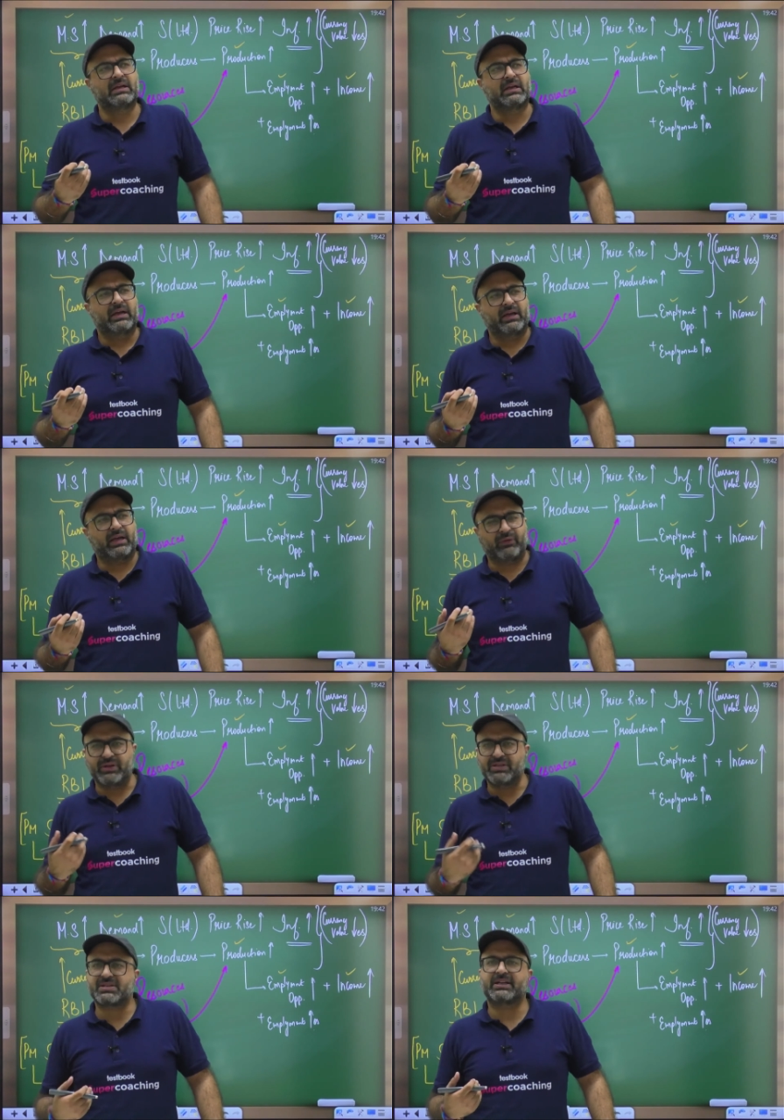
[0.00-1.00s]
in recent
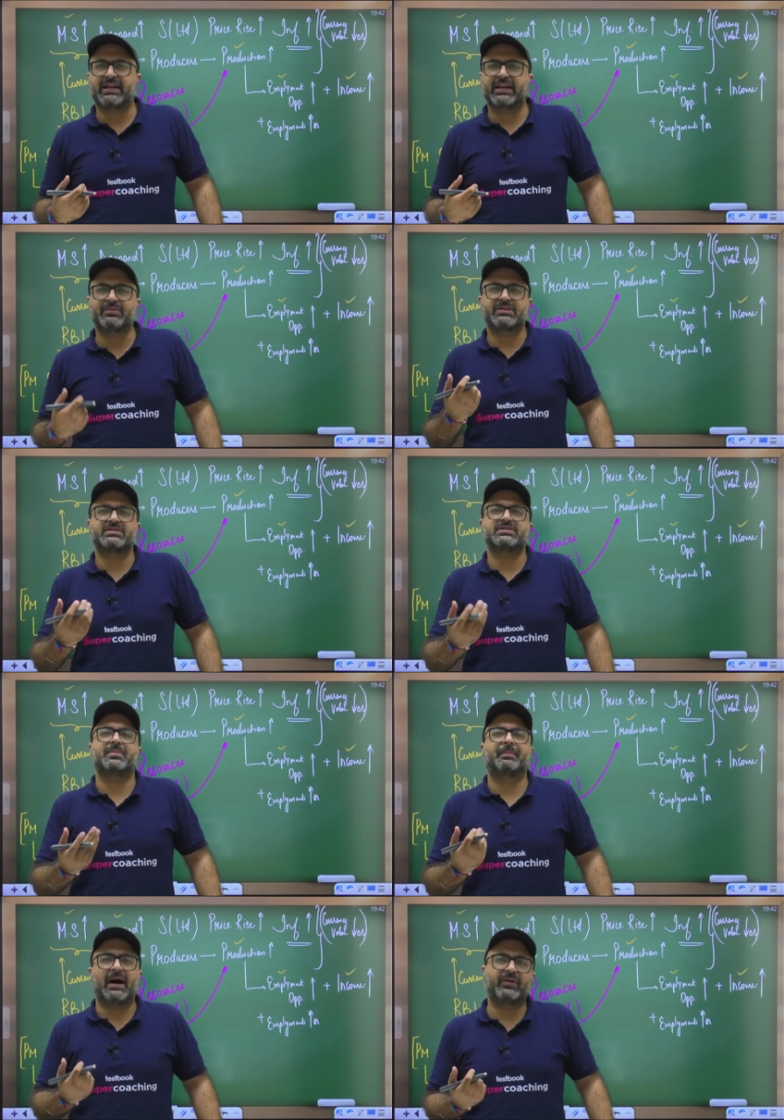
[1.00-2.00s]
times in
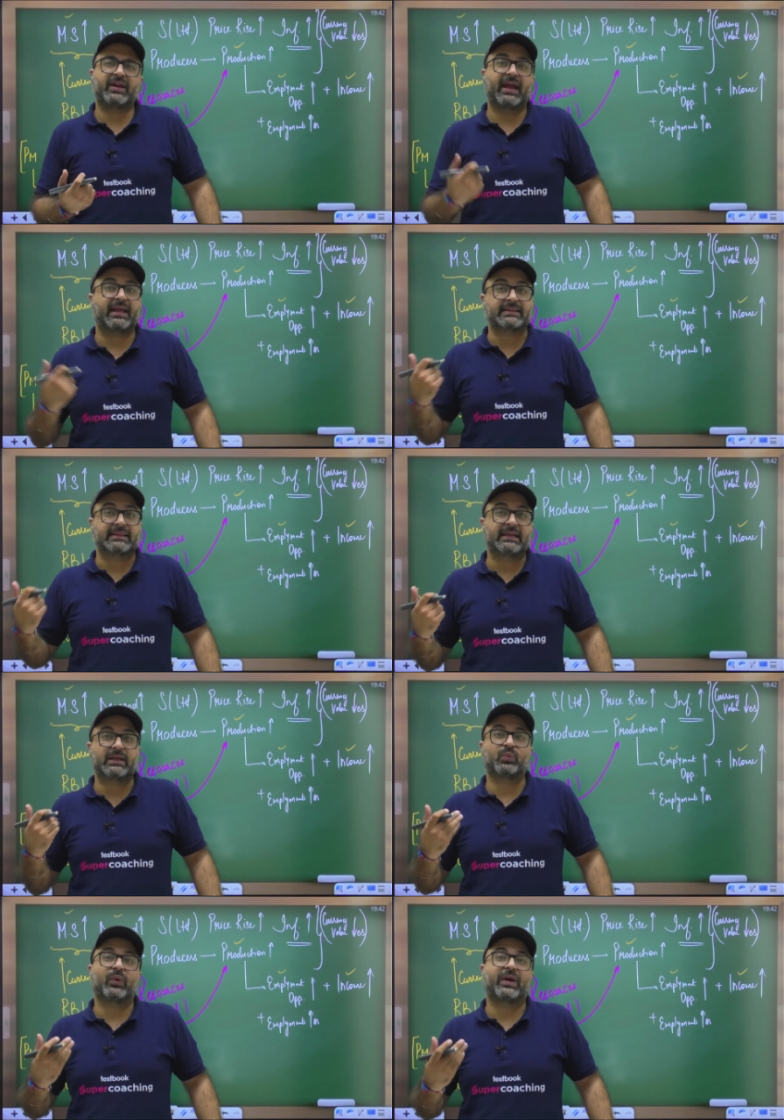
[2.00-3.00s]
Zimbabwe, and then in
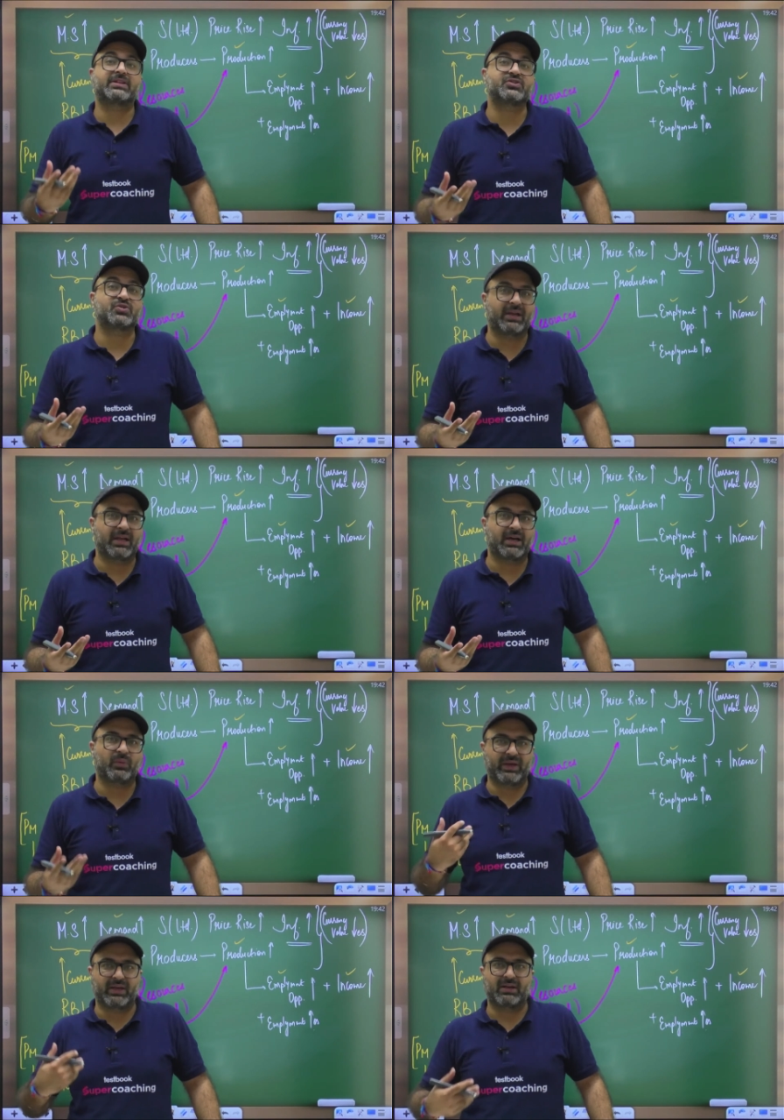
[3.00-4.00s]
Venezuela, where
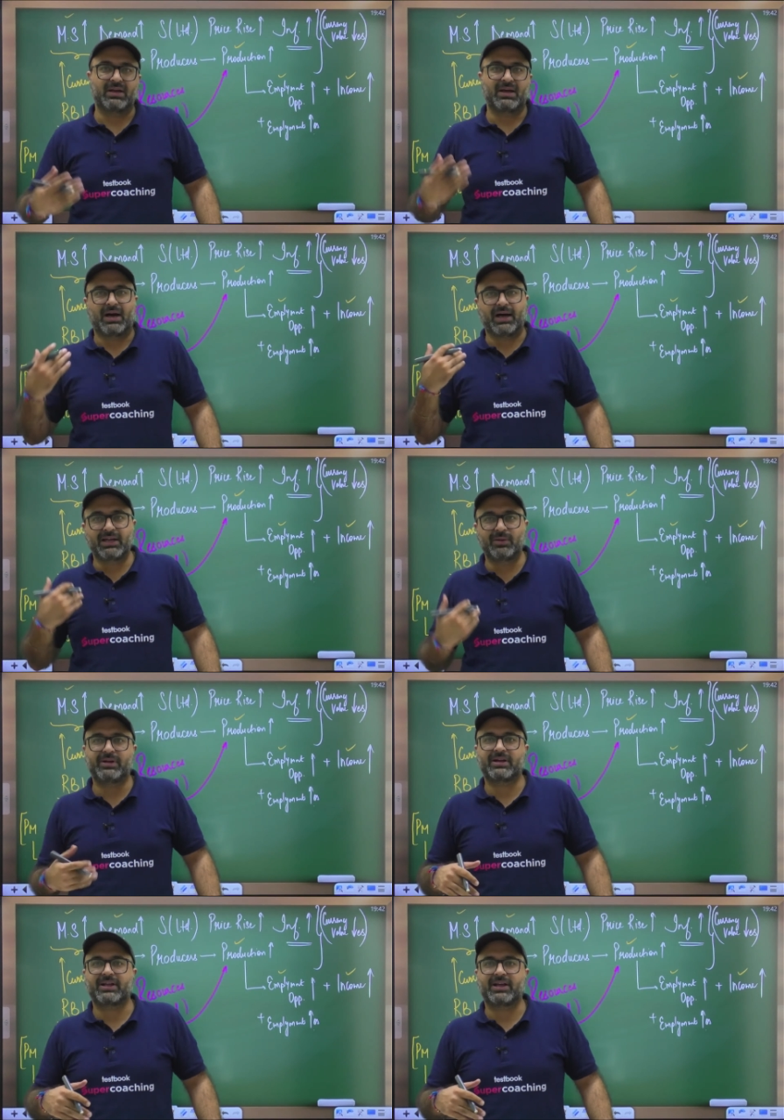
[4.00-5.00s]
unlimited
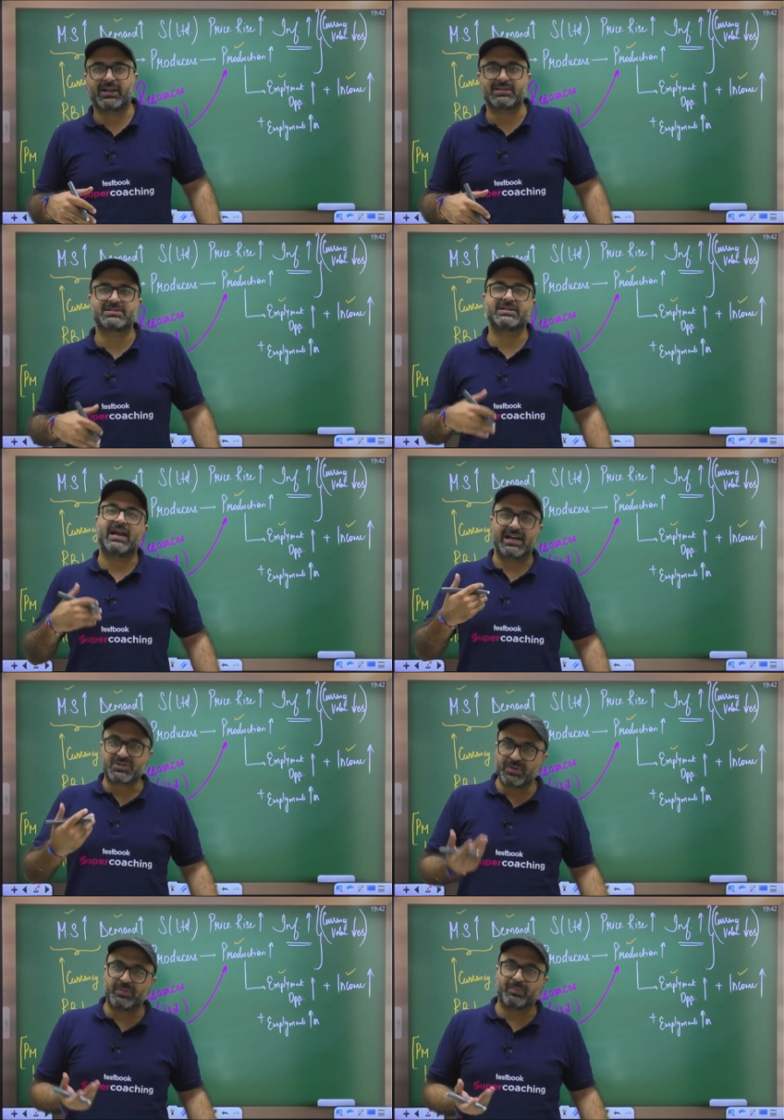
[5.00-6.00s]
currency has been
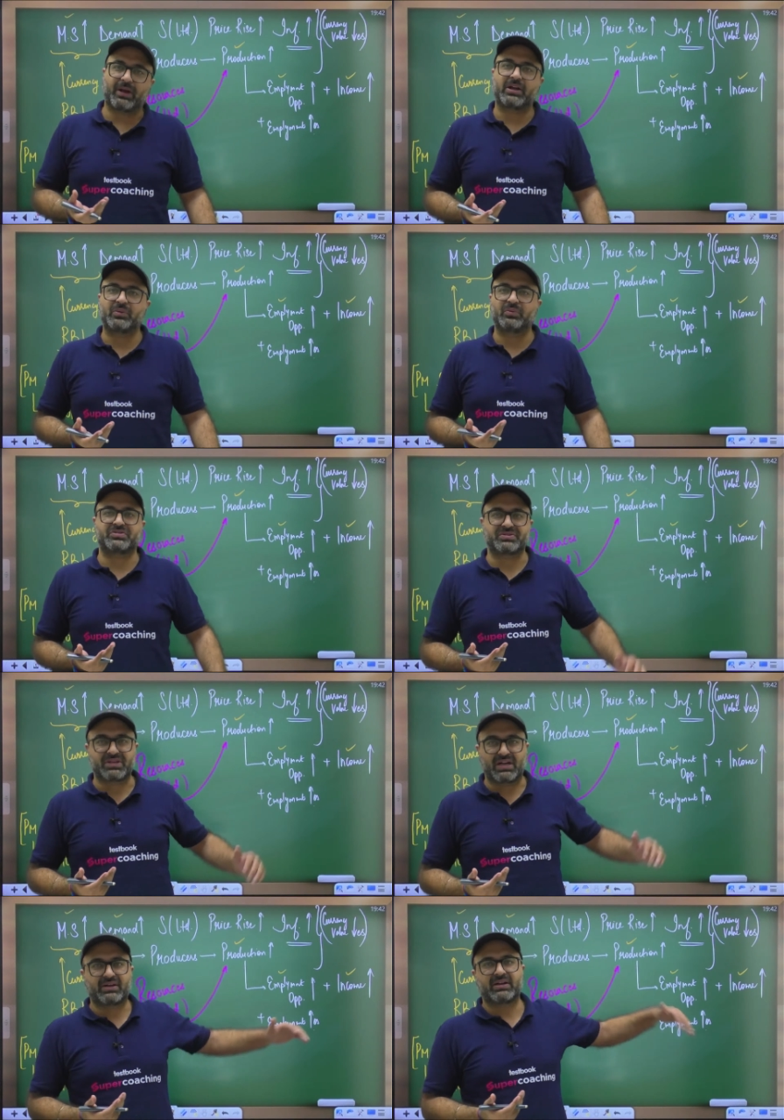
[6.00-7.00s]
printed, which resulted
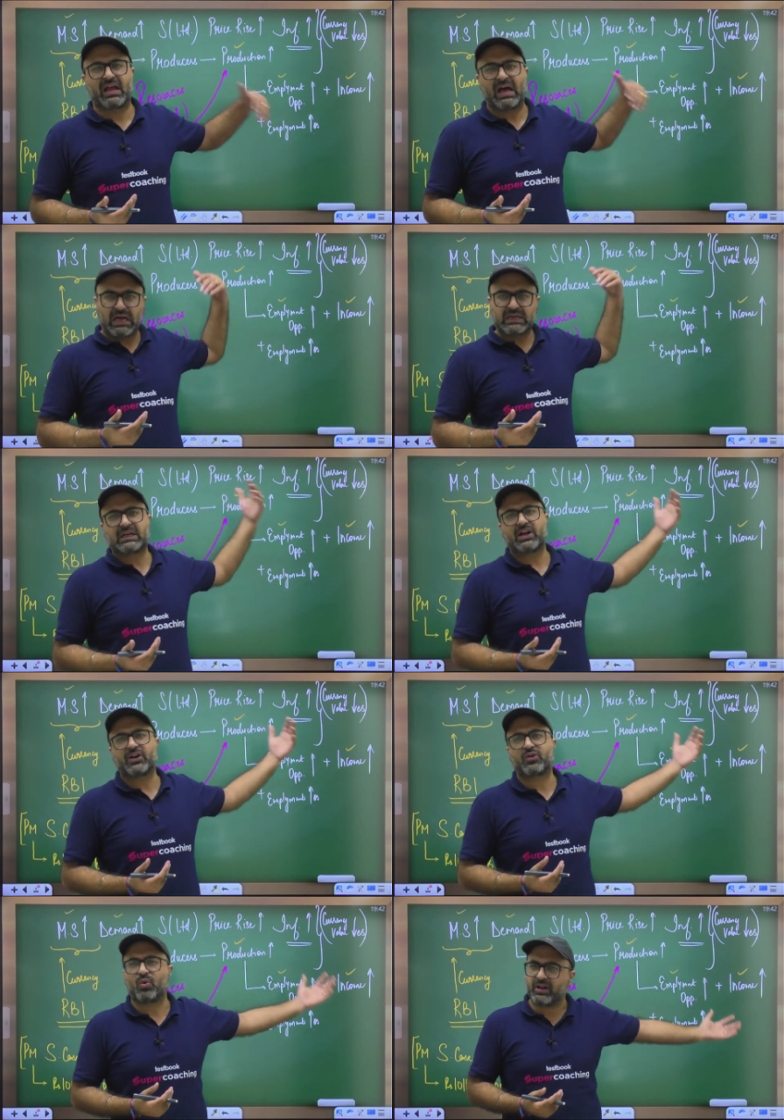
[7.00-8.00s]
in uncontrolled
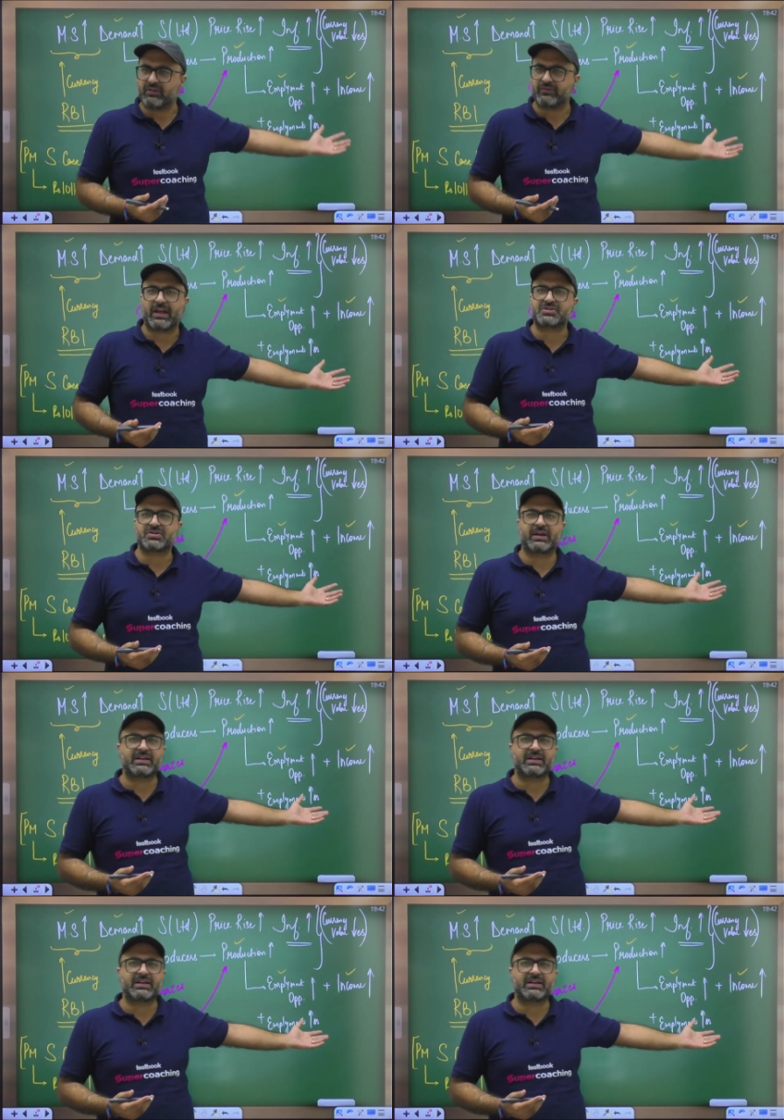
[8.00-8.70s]
inflation rates,